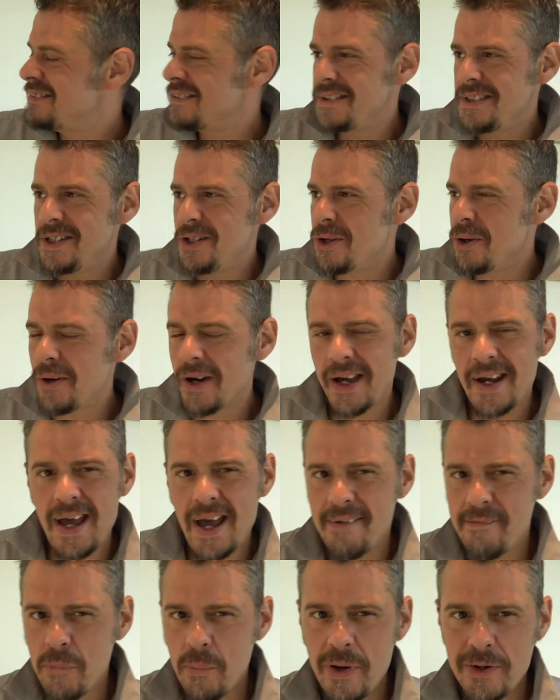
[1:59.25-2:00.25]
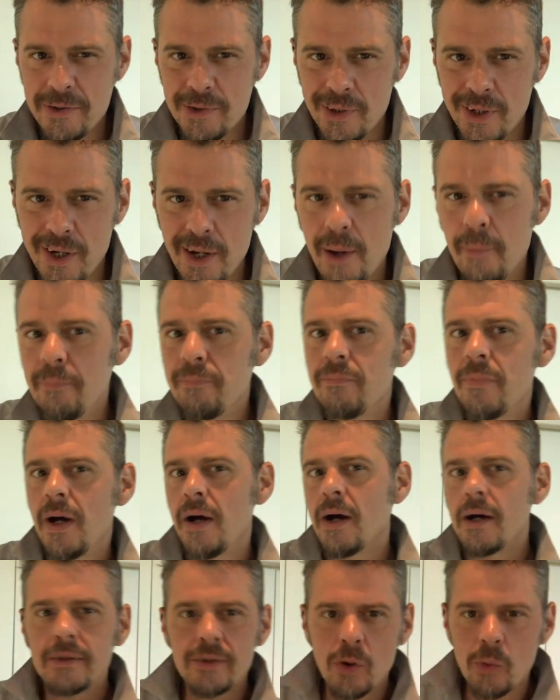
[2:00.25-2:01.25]
You don't gotta have a measuring cup.
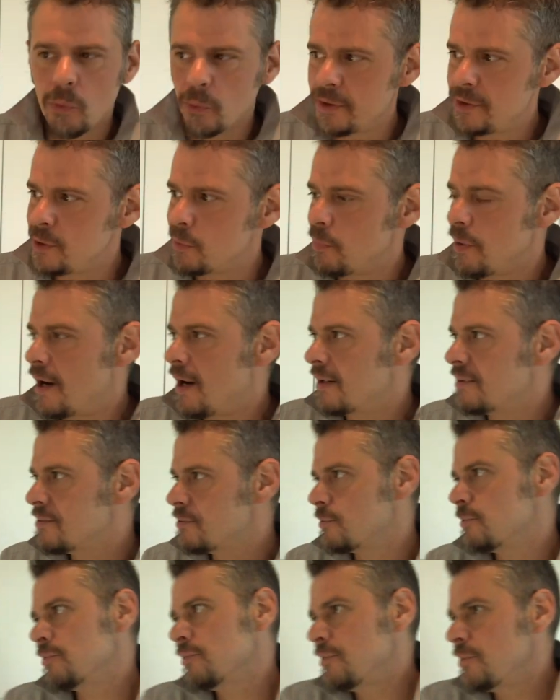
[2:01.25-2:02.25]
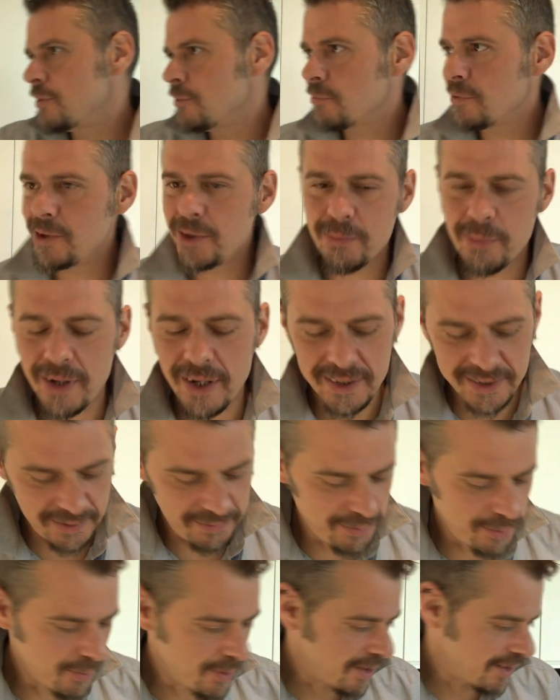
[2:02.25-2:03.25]
Don't read your box, or you can read your box
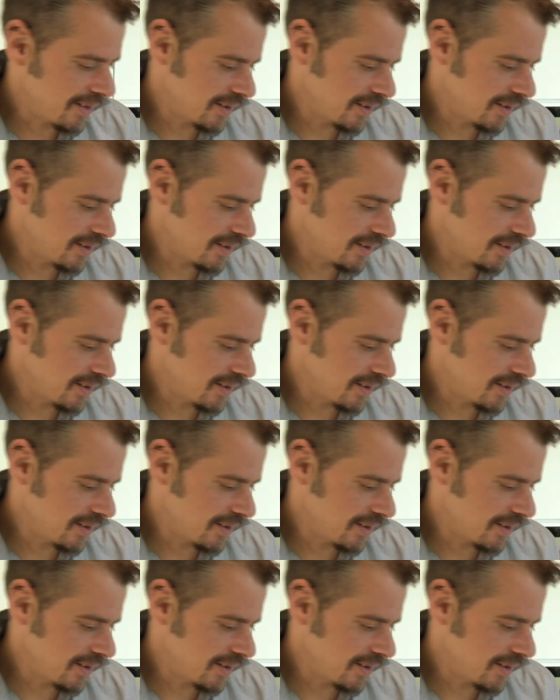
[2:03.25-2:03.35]
if you want